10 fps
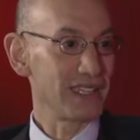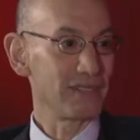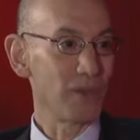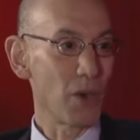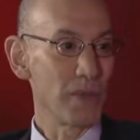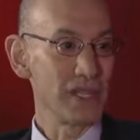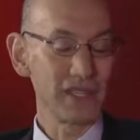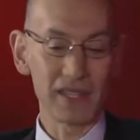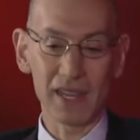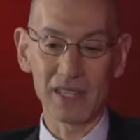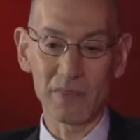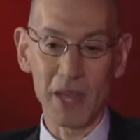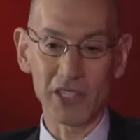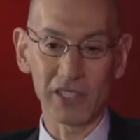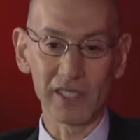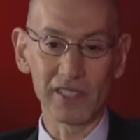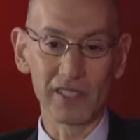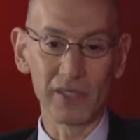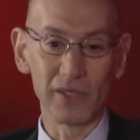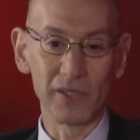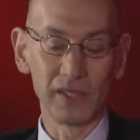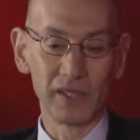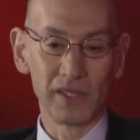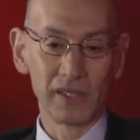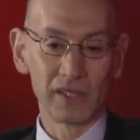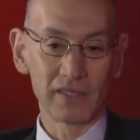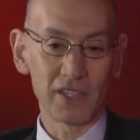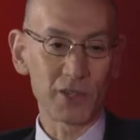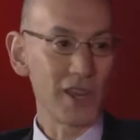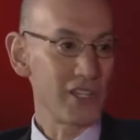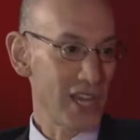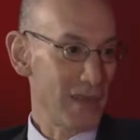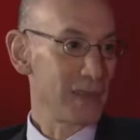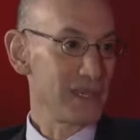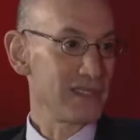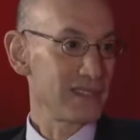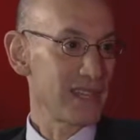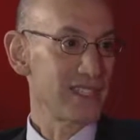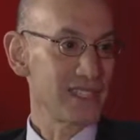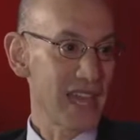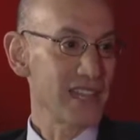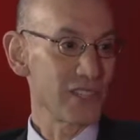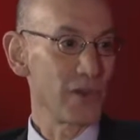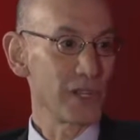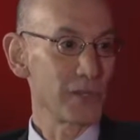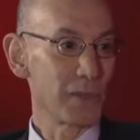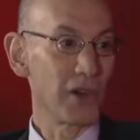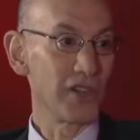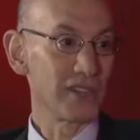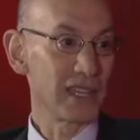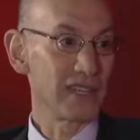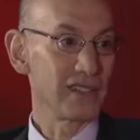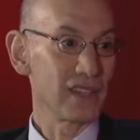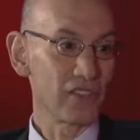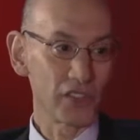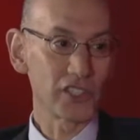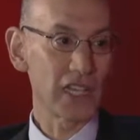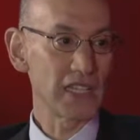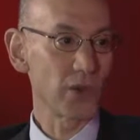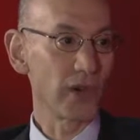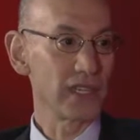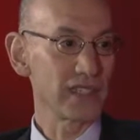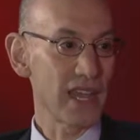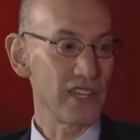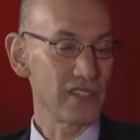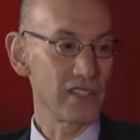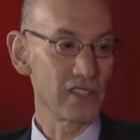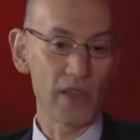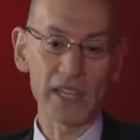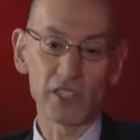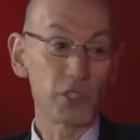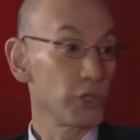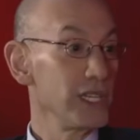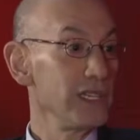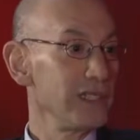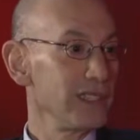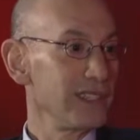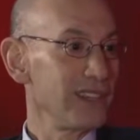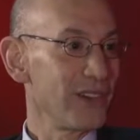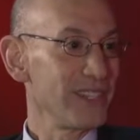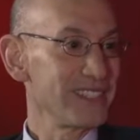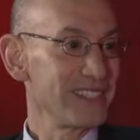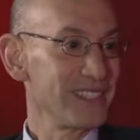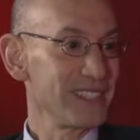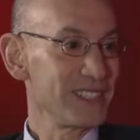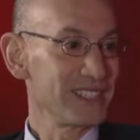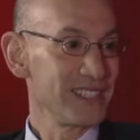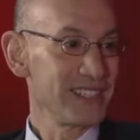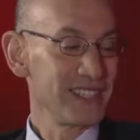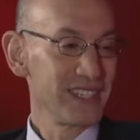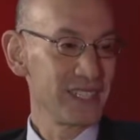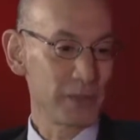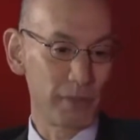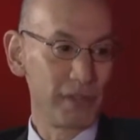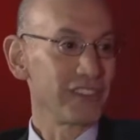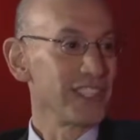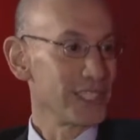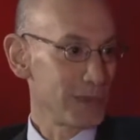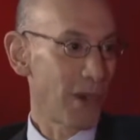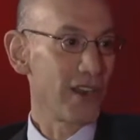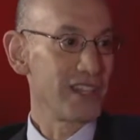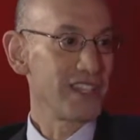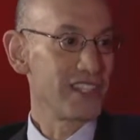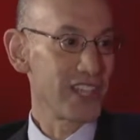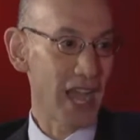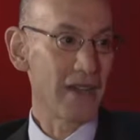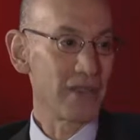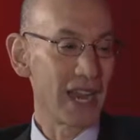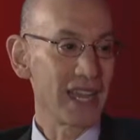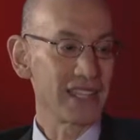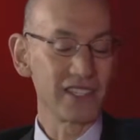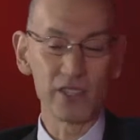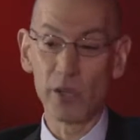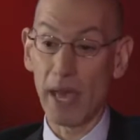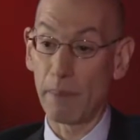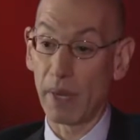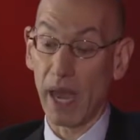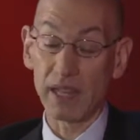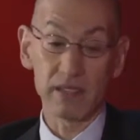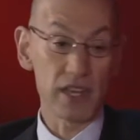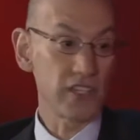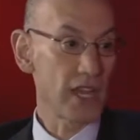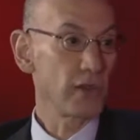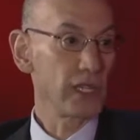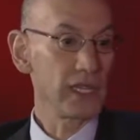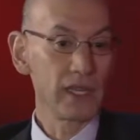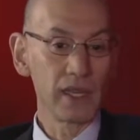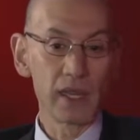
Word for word: at the moment, and especially to such great champions as the San Antonio Spurs and a first-class organization. So that's a treat. You know, it's a it's it's a privilege as part of this job that I get to do that. But I'd say generally,